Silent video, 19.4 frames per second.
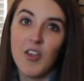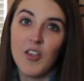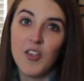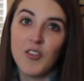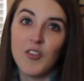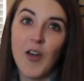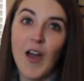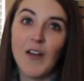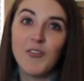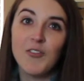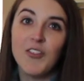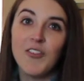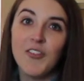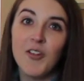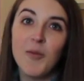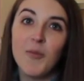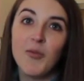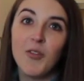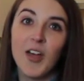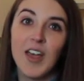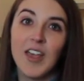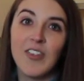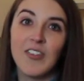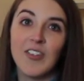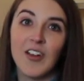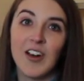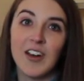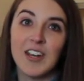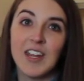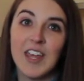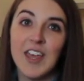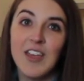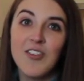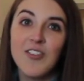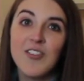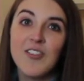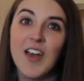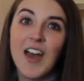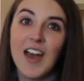So after these are placed on
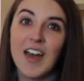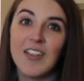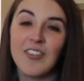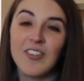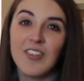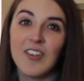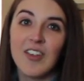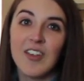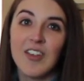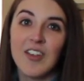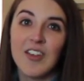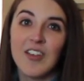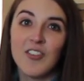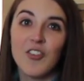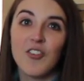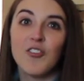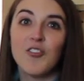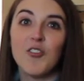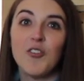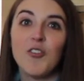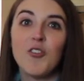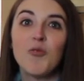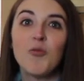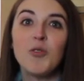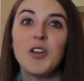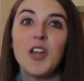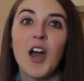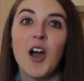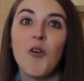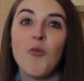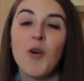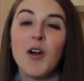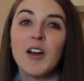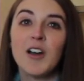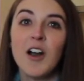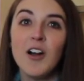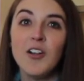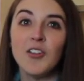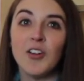each desk, the students would know
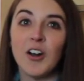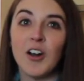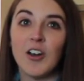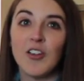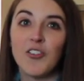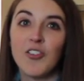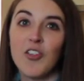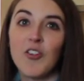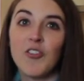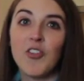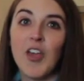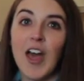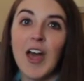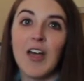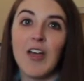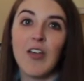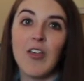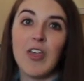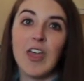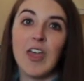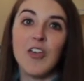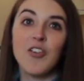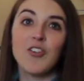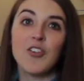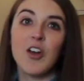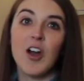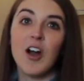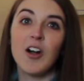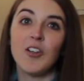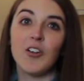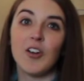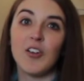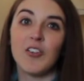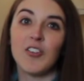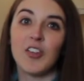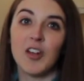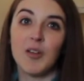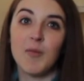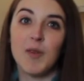what color, so each color
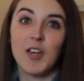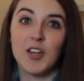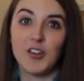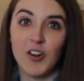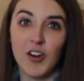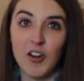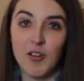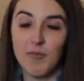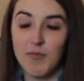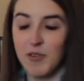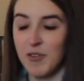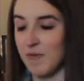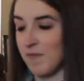is going to be a group.